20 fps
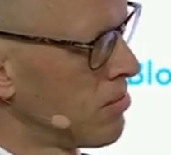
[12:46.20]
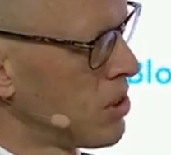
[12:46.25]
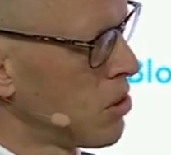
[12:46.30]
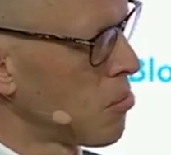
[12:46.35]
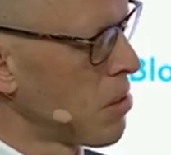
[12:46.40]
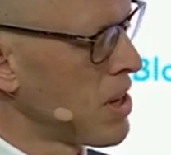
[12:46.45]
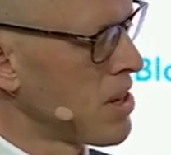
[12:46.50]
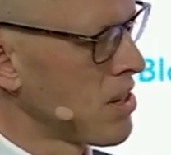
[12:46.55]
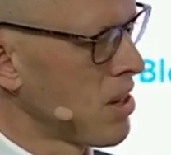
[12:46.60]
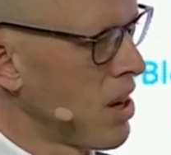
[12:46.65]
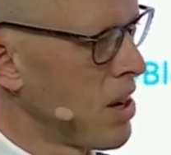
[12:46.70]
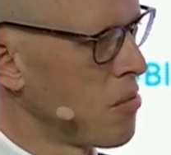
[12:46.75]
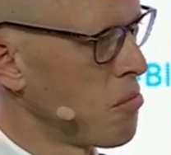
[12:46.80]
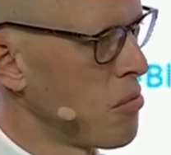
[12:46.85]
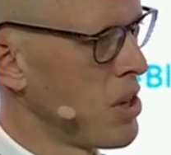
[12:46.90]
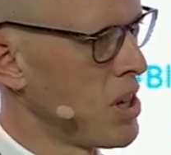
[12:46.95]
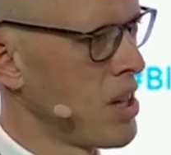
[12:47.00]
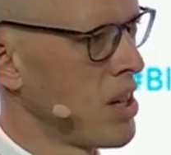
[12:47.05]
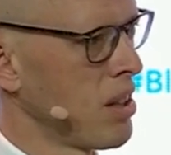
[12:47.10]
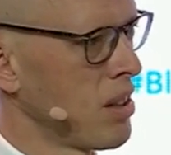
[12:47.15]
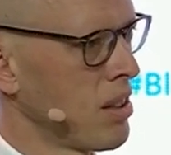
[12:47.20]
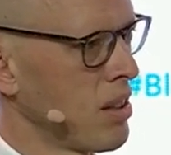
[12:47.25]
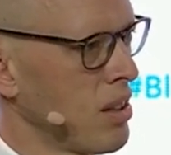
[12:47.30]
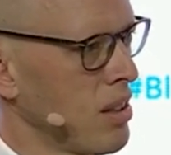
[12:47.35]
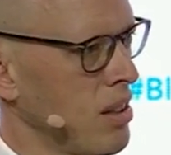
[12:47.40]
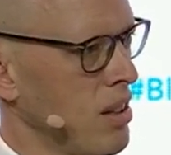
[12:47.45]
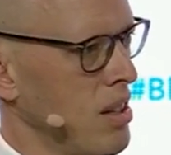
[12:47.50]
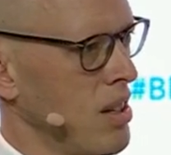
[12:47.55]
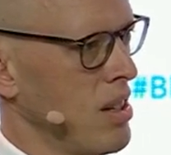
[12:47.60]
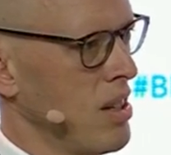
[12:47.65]
spent time reading
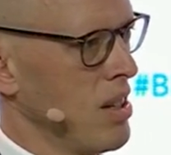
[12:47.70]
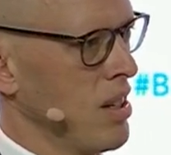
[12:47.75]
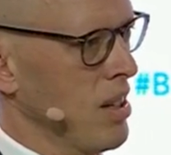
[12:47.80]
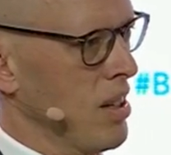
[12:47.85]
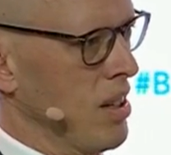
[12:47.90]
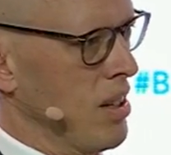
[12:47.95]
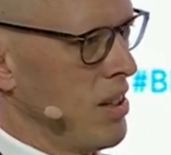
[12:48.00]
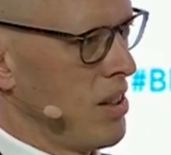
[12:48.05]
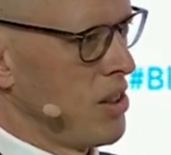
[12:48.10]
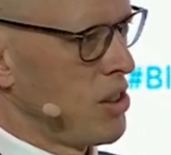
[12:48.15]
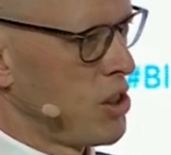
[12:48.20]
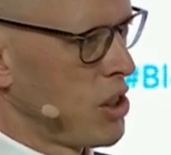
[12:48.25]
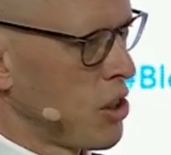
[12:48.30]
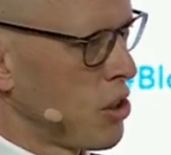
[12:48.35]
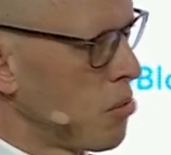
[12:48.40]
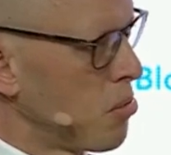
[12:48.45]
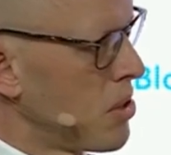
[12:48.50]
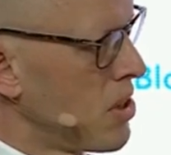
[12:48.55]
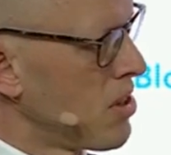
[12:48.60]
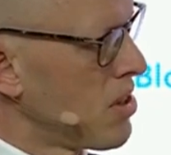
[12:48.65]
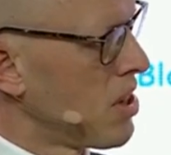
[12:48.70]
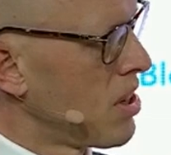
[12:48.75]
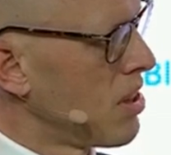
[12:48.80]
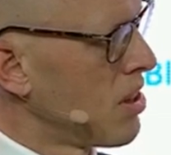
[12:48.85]
the judgment